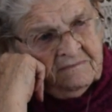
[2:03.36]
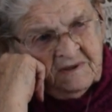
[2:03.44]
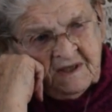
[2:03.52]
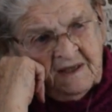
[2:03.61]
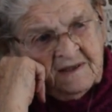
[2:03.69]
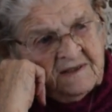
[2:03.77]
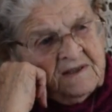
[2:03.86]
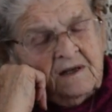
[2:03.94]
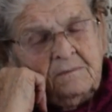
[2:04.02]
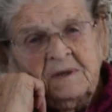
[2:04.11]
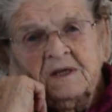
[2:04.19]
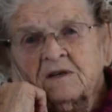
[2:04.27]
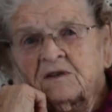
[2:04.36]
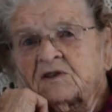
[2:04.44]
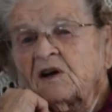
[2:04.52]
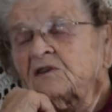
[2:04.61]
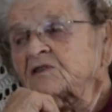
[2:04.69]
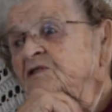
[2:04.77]
that's got to be in a
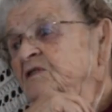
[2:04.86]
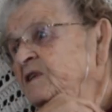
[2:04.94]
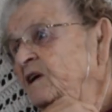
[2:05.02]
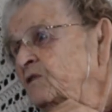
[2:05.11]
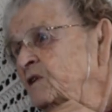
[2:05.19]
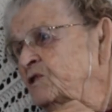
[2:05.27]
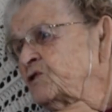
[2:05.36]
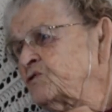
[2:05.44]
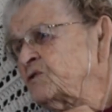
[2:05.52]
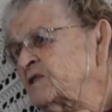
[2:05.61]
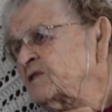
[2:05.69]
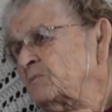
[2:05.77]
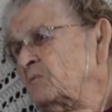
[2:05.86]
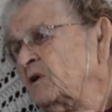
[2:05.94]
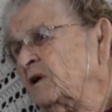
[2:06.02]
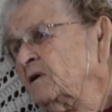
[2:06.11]
Johnsontown history somewhere.